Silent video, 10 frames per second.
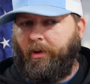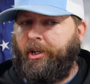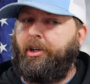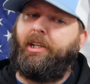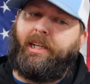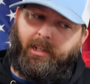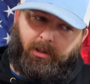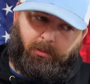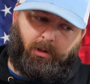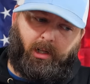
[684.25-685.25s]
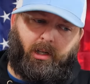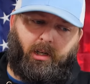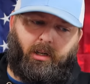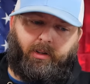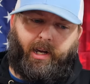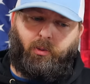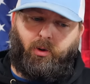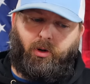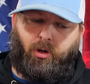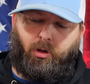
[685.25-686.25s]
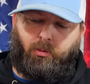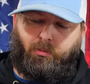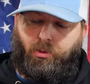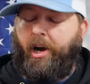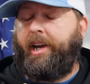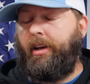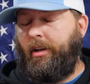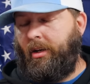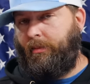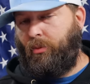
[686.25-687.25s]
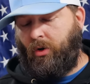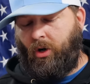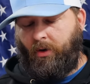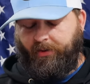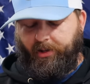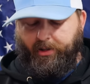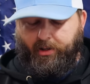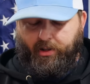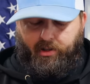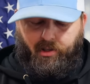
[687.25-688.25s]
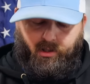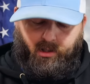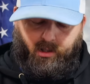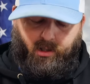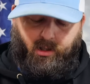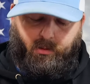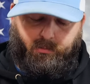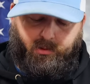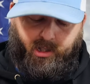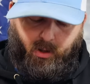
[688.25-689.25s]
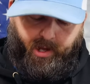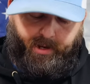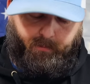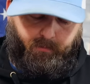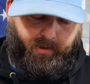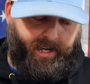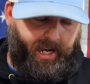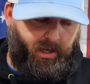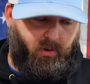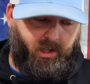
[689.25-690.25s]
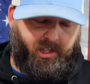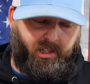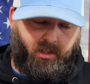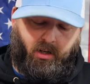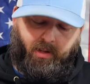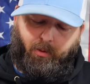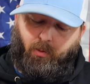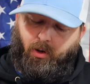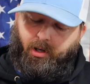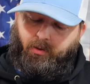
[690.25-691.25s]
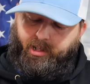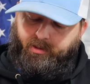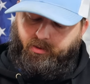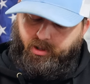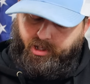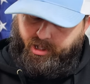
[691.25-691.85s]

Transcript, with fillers: when we could get them. They were breaking a lot more often. Mm-hmm. Um, so they, they kind of rushed these along. They've been working on these for a